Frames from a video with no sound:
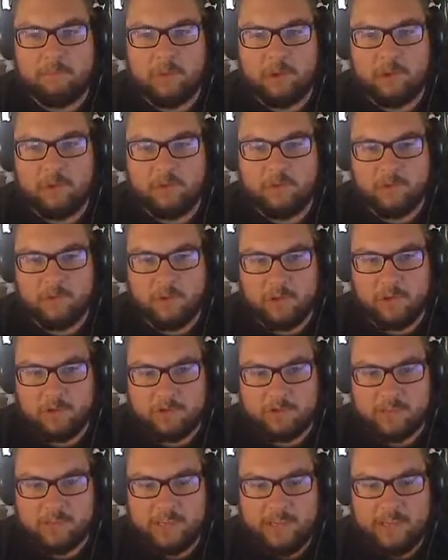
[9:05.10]
bone
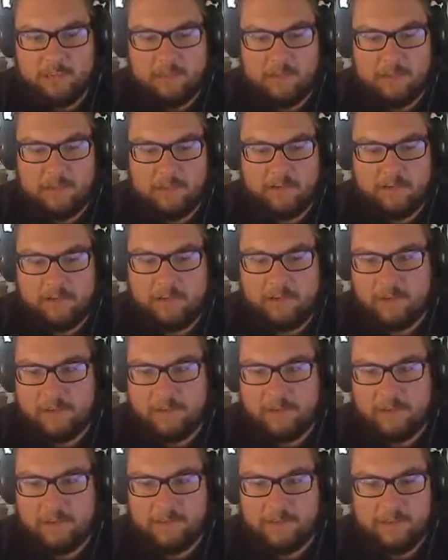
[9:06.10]
rollers came in
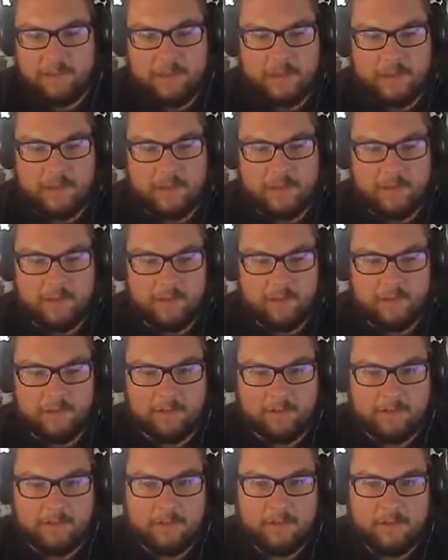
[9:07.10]
at the end.
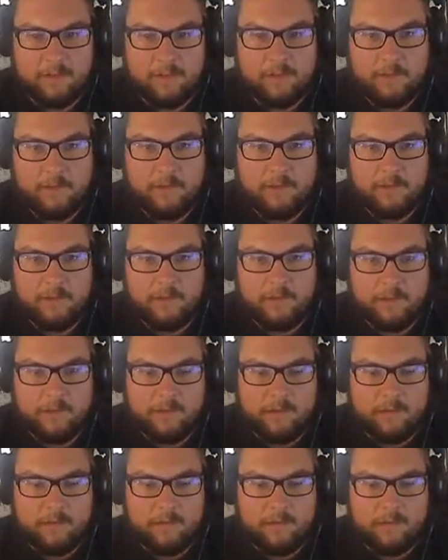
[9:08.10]
I
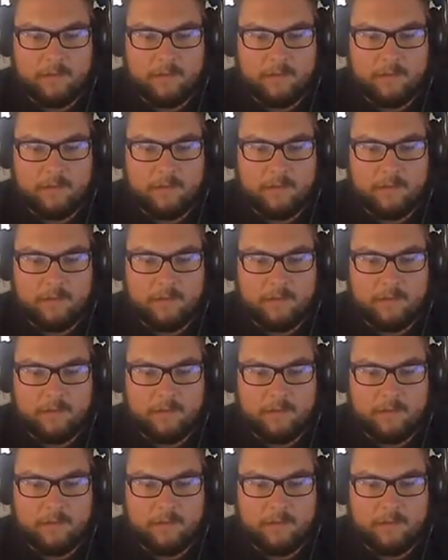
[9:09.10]
see.